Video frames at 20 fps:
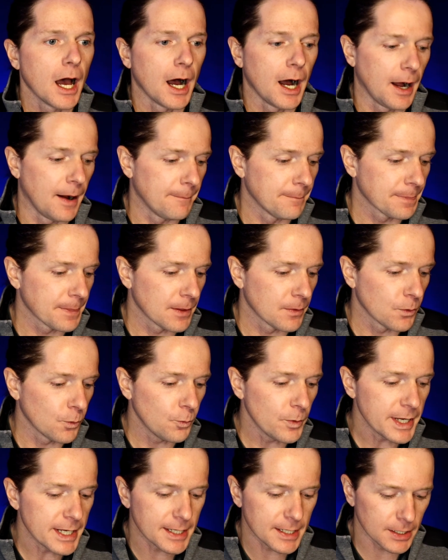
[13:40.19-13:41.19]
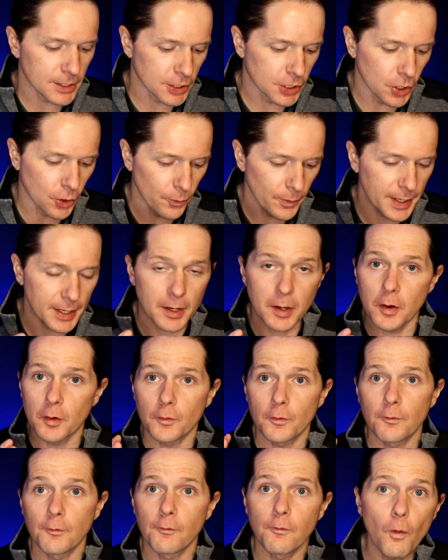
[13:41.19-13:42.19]
The week going
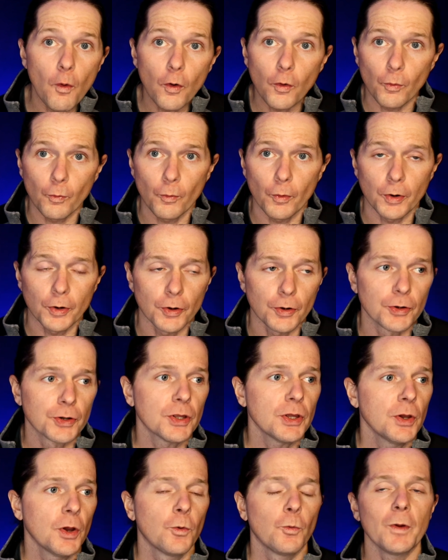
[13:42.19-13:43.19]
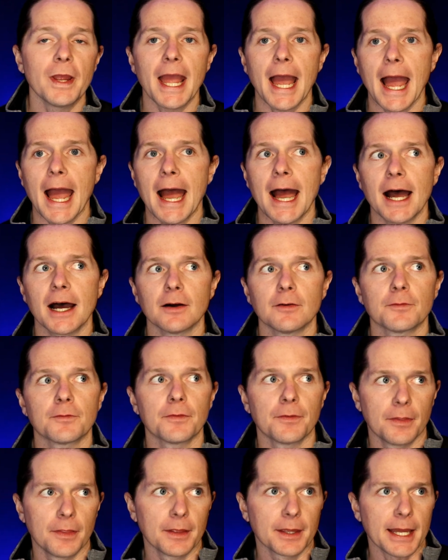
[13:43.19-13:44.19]
forward, we have
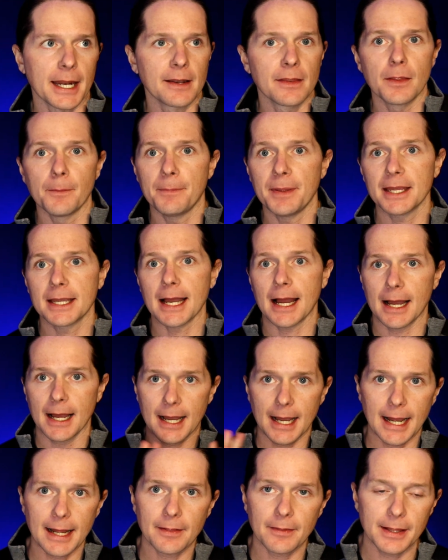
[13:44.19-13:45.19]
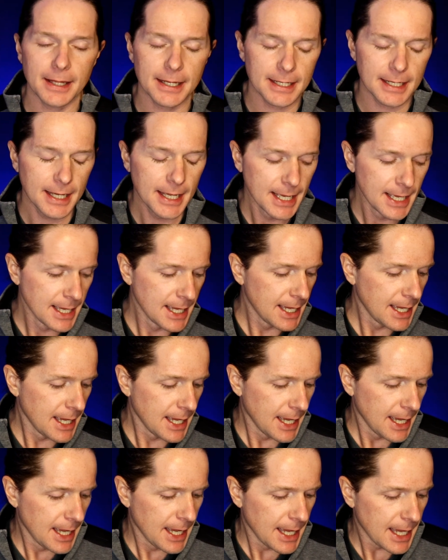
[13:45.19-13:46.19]
kind of the big highlight
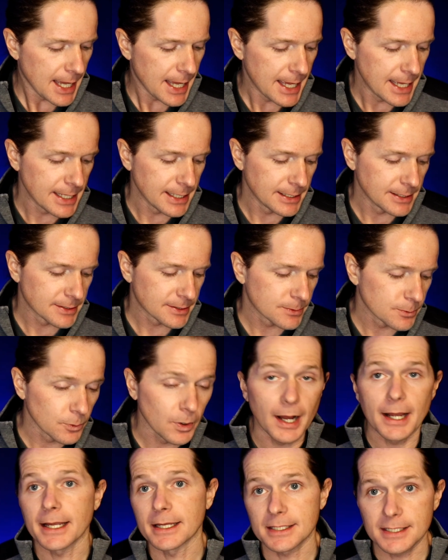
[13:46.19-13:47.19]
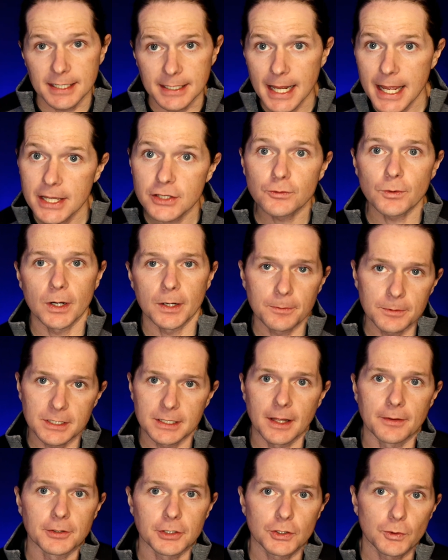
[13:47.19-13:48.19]
is, well, I guess today's run was
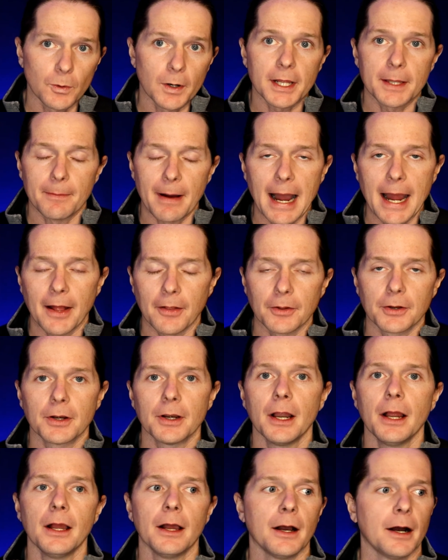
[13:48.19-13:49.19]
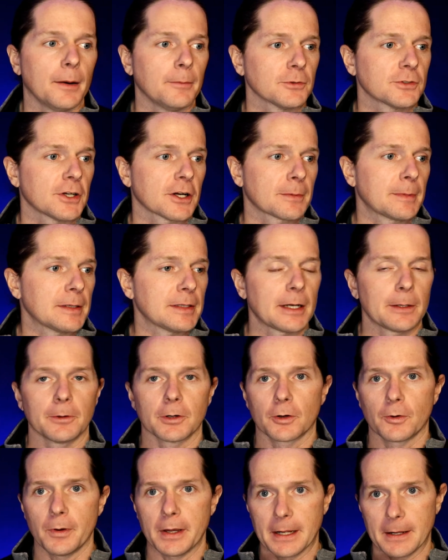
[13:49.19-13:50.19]
another 20-miler. We'll talk about that
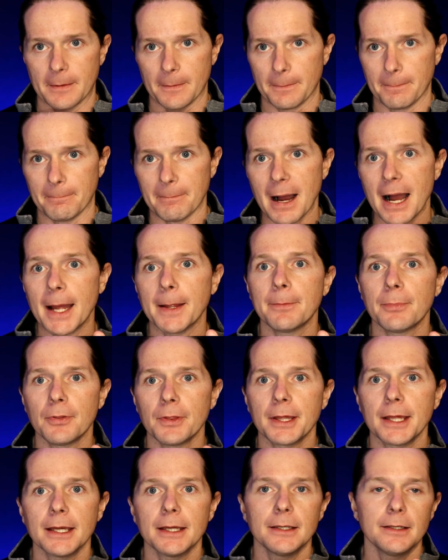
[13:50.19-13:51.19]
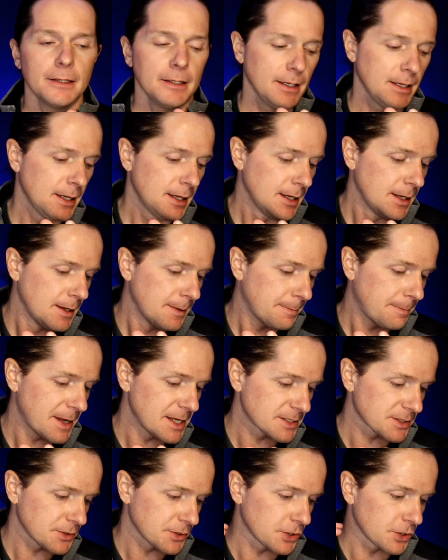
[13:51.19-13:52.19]
real quick. My plan
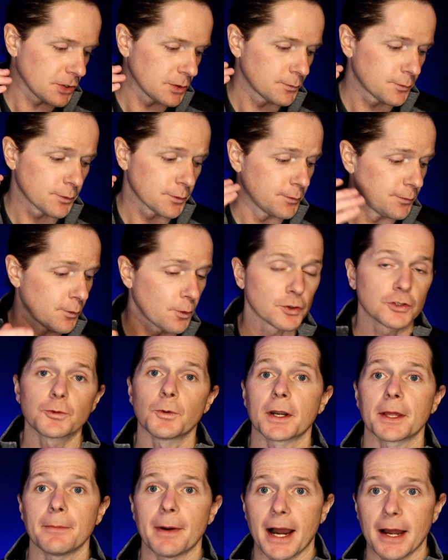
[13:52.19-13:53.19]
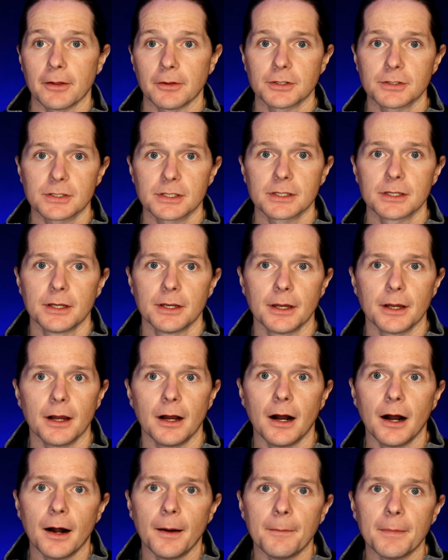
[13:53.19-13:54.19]
basically called for 4 20-milers
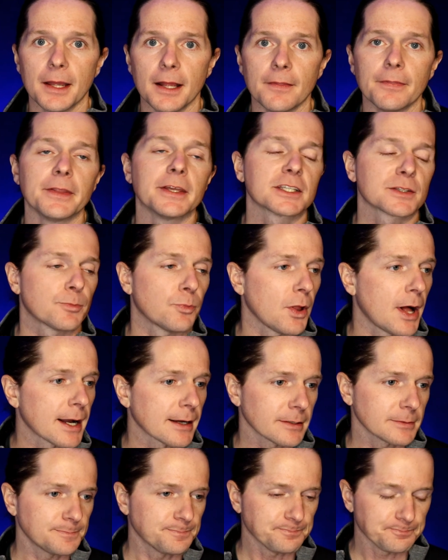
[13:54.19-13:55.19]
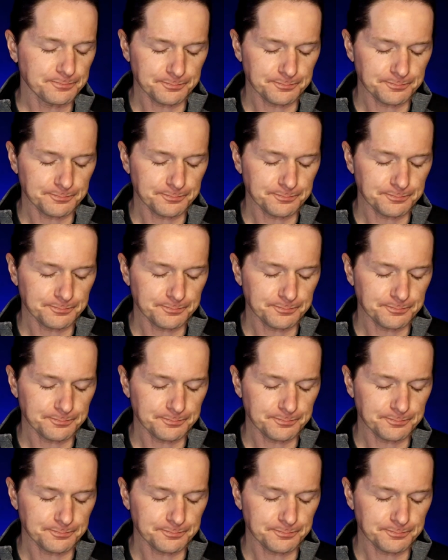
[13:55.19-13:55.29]
in this block.